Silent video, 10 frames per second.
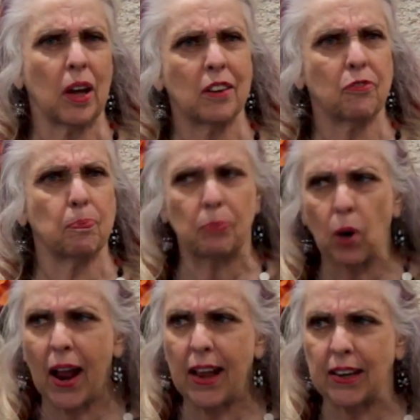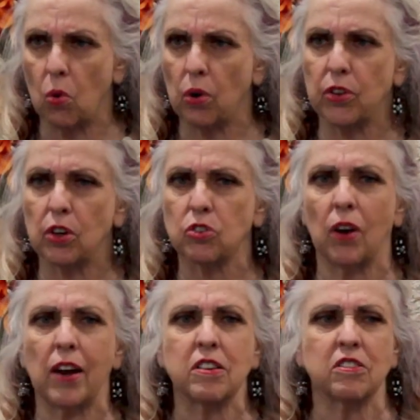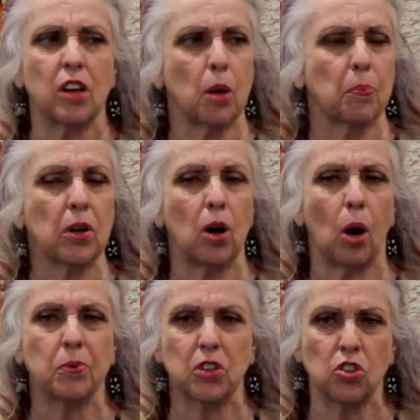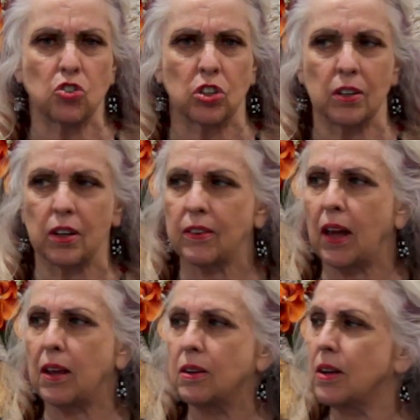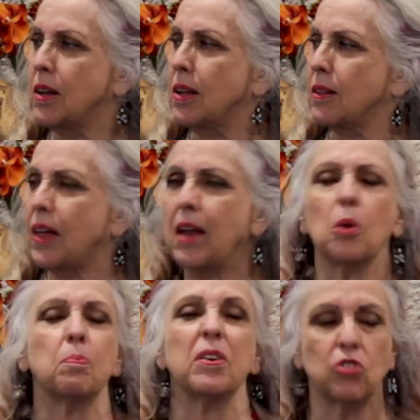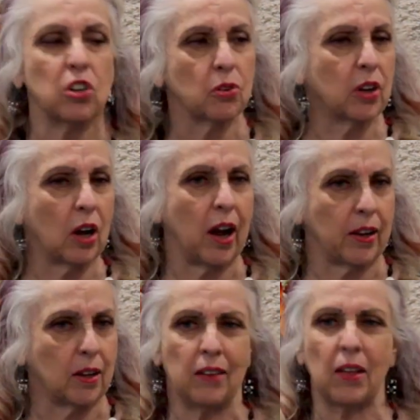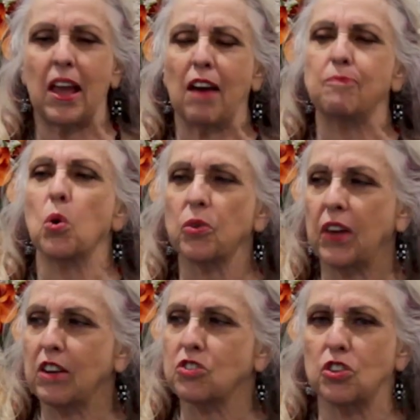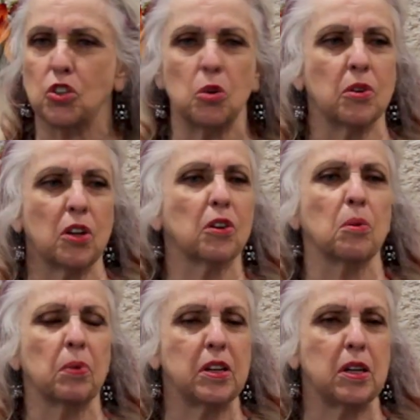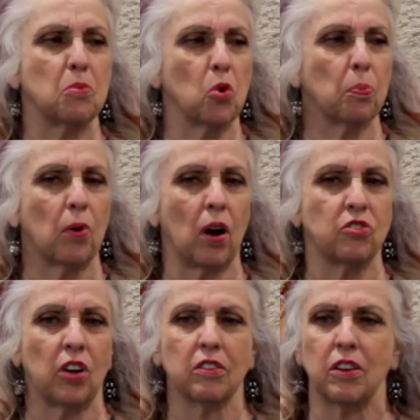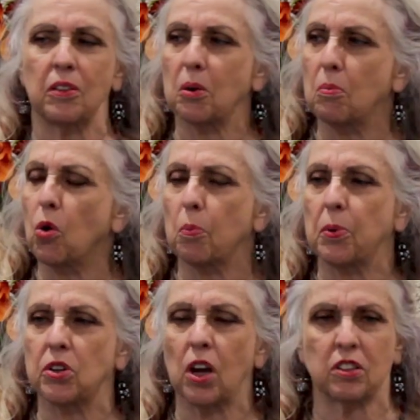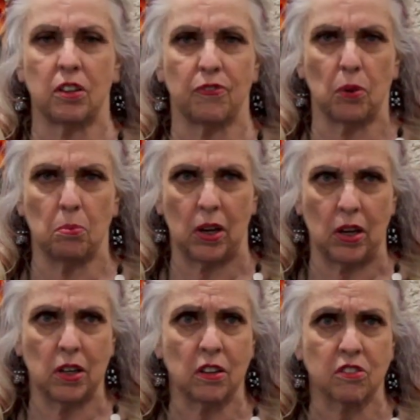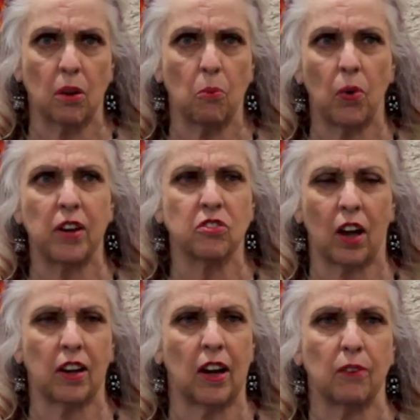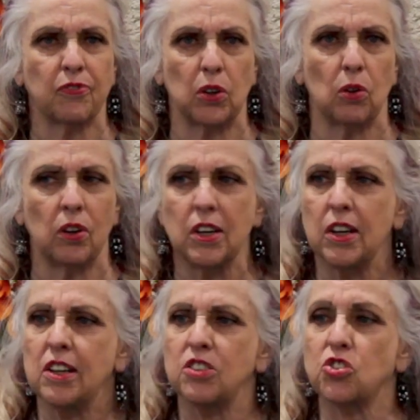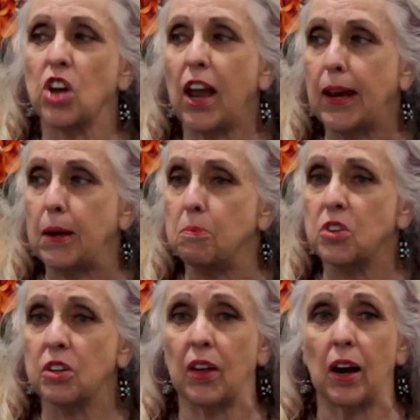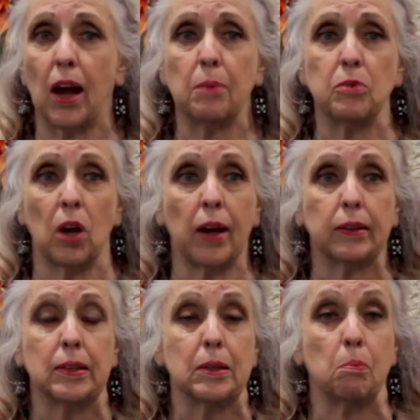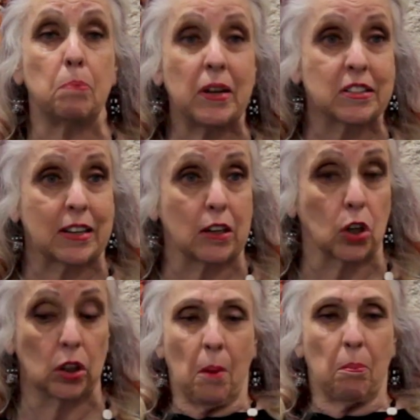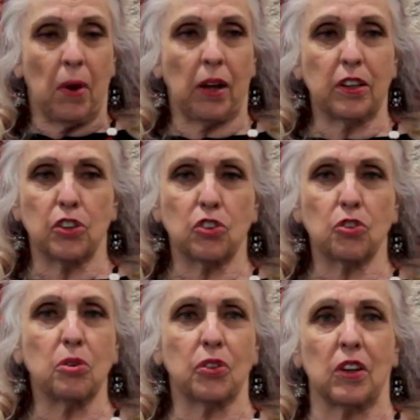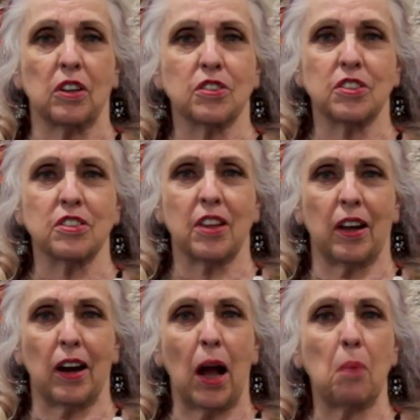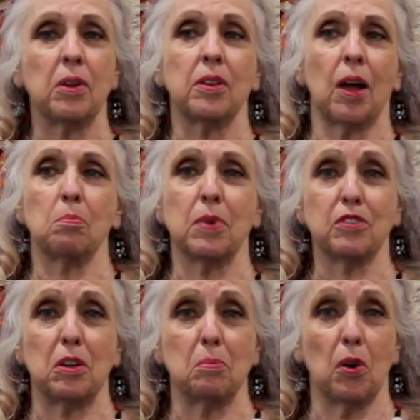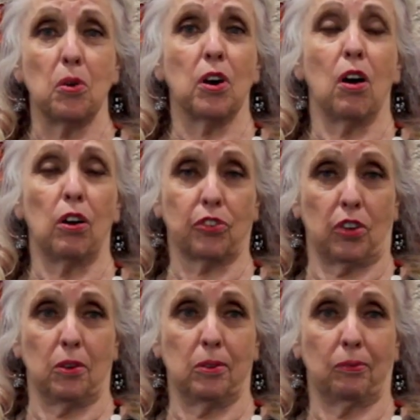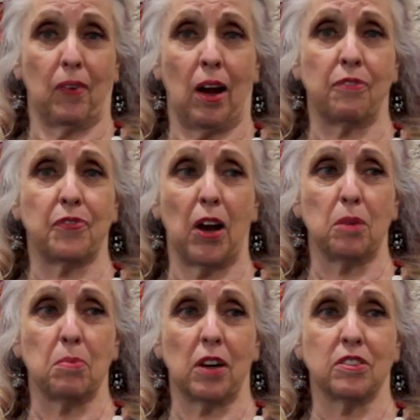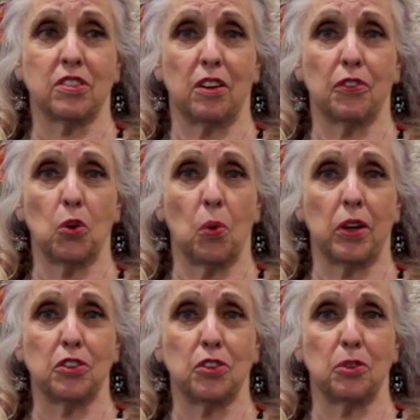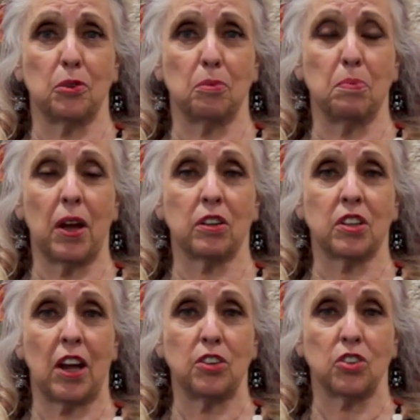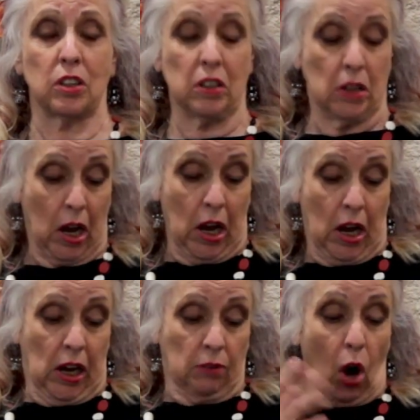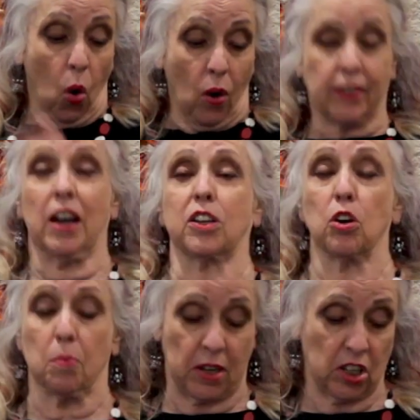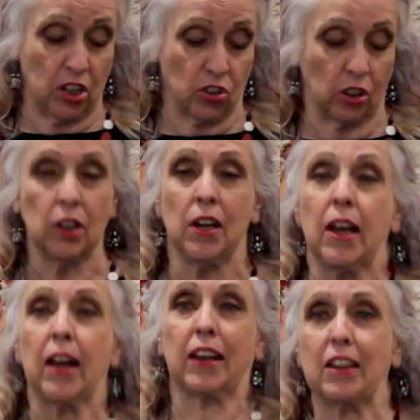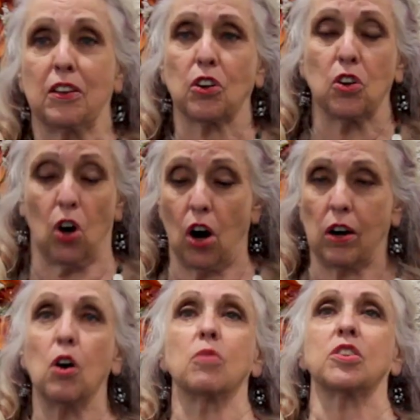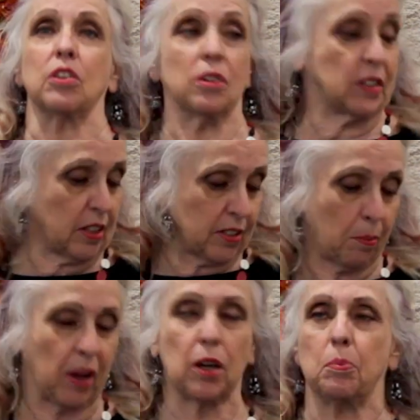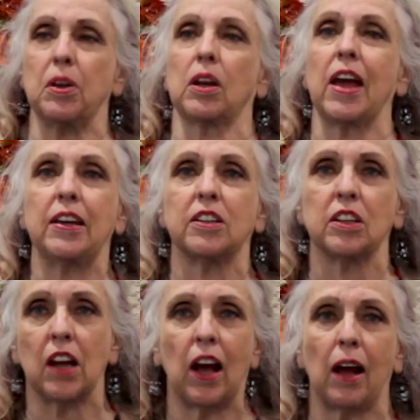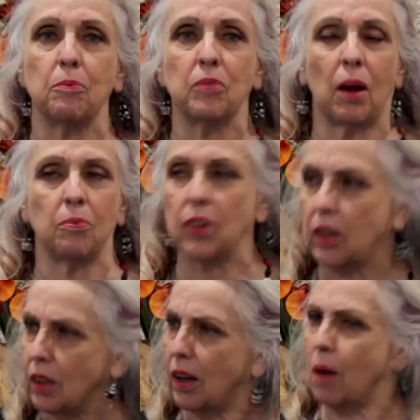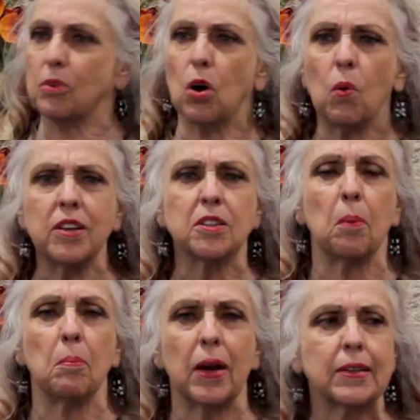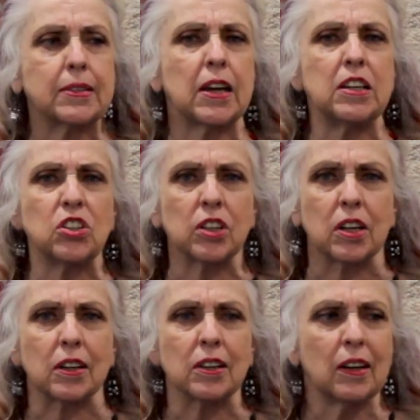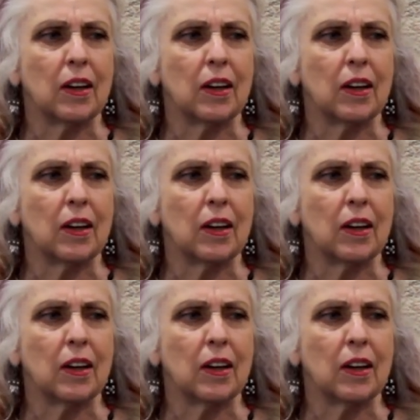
kind of bragging or they're trying to set up a competition that they are busier than I am and they have more things to do and they're completing more projects and they're more productive than me. In some ways I kind of feel shamed that I'm not busier. But the truth is that I'm in that busy mode also. I find myself going to meditation. Oh, I gotta go to meditation. I get in the car, oh dear, am I gonna be late? And I'm going to meditation.